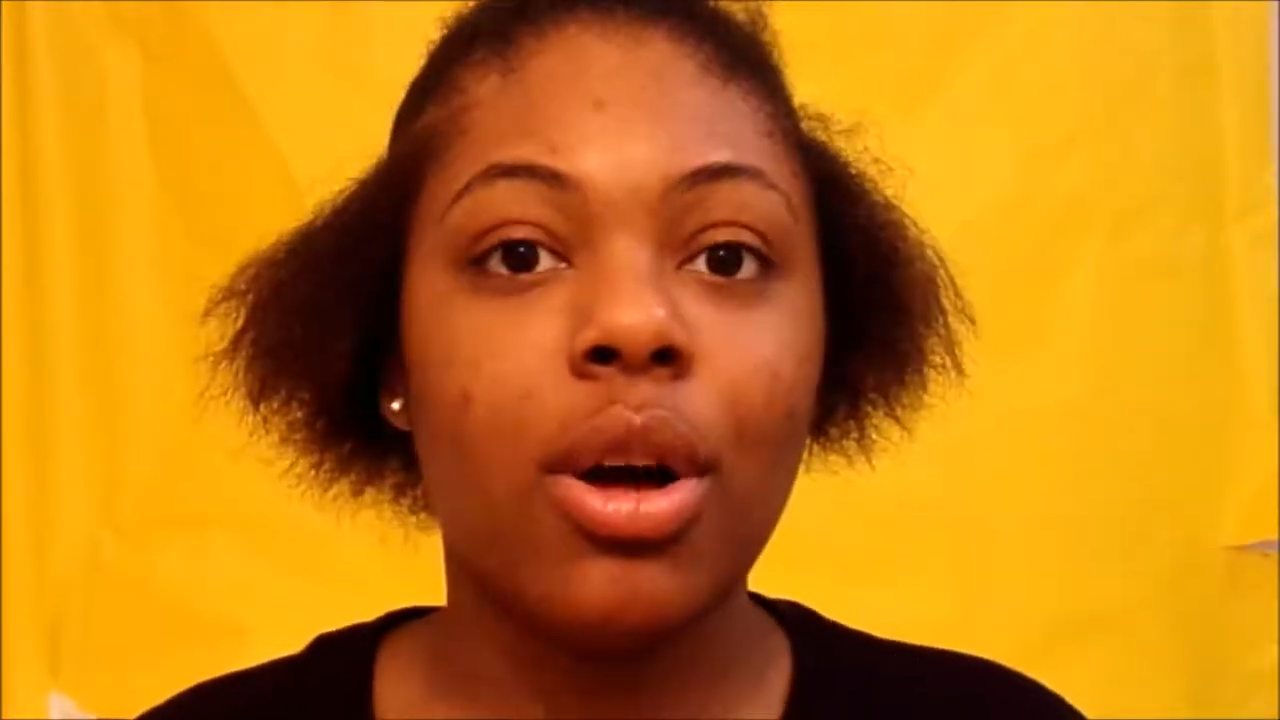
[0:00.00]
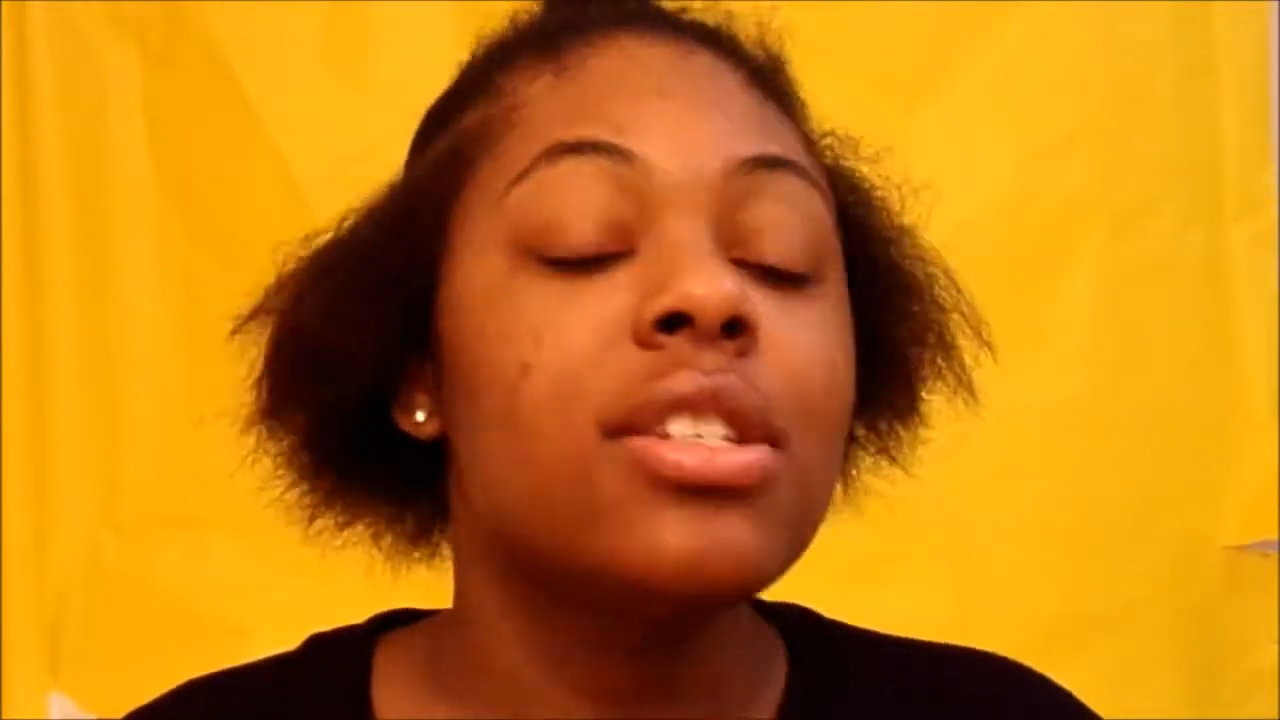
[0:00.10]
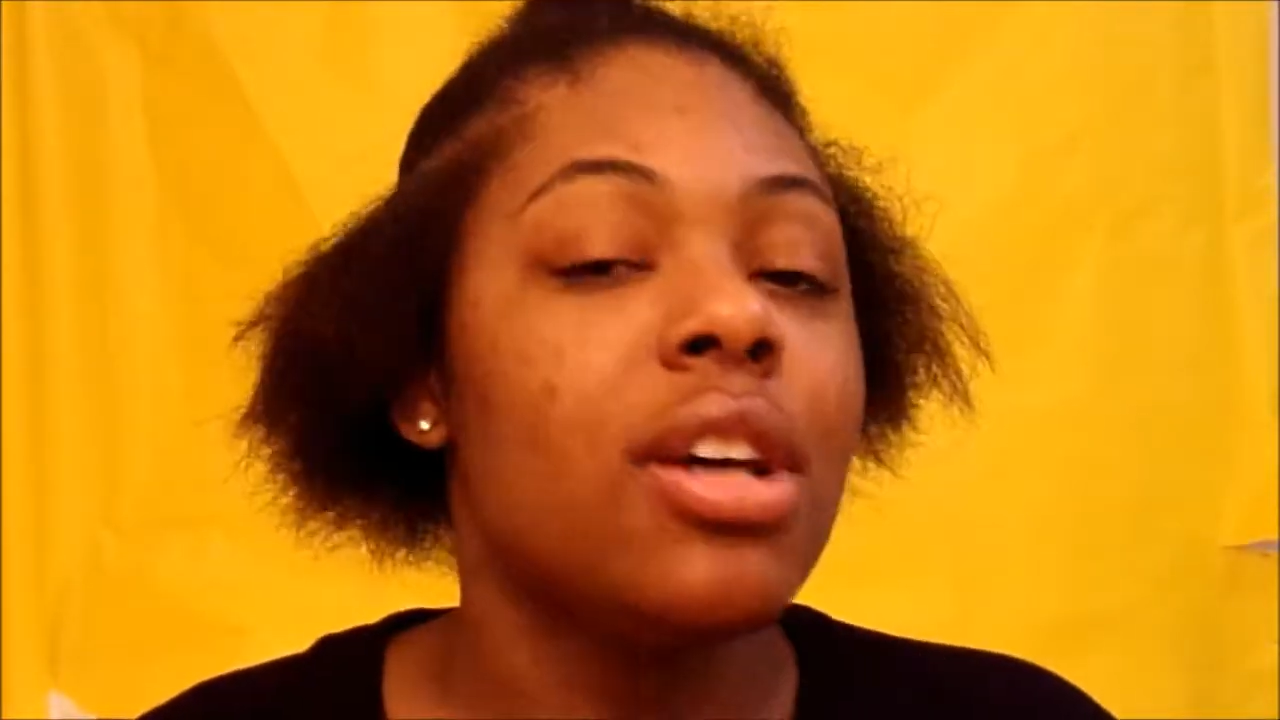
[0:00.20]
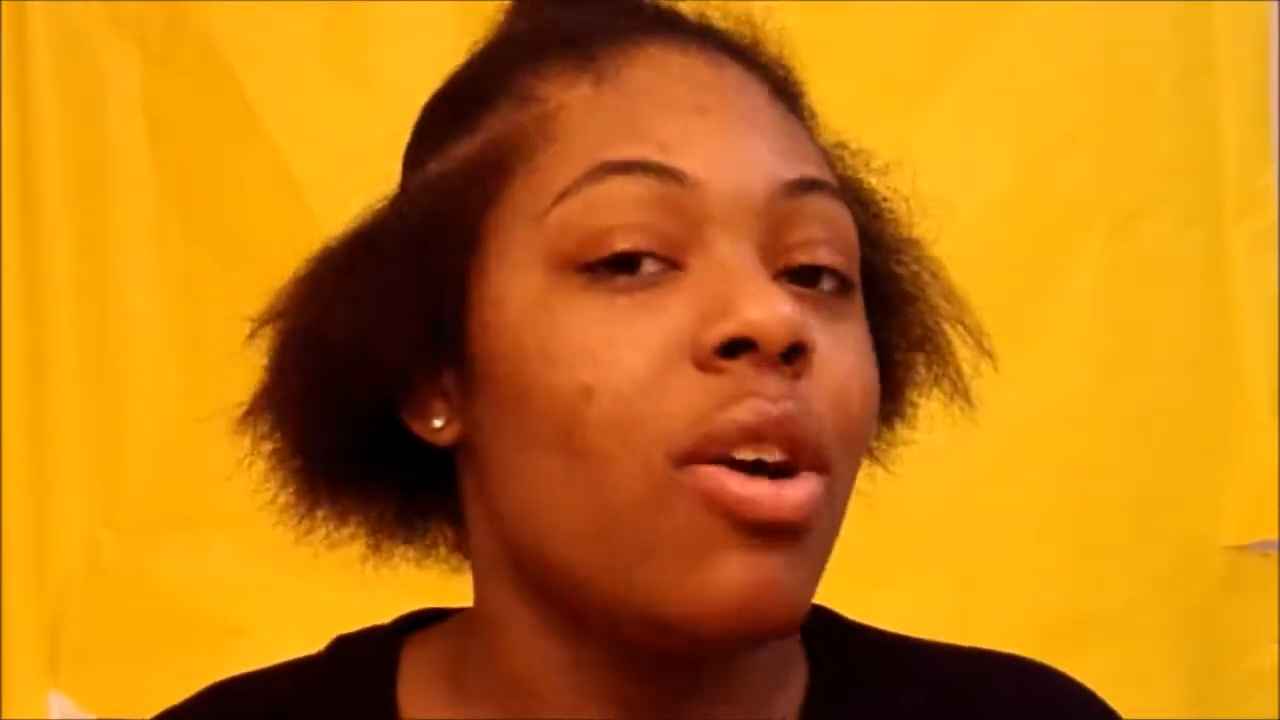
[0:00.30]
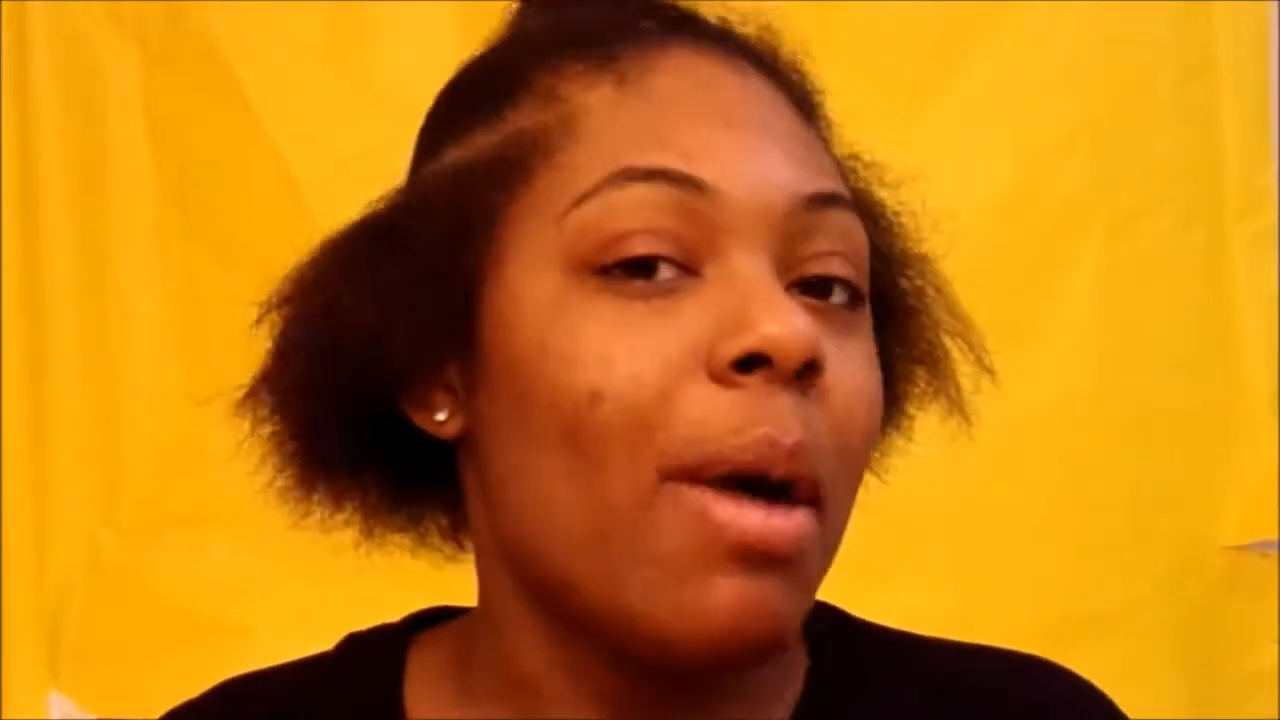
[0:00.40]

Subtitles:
So I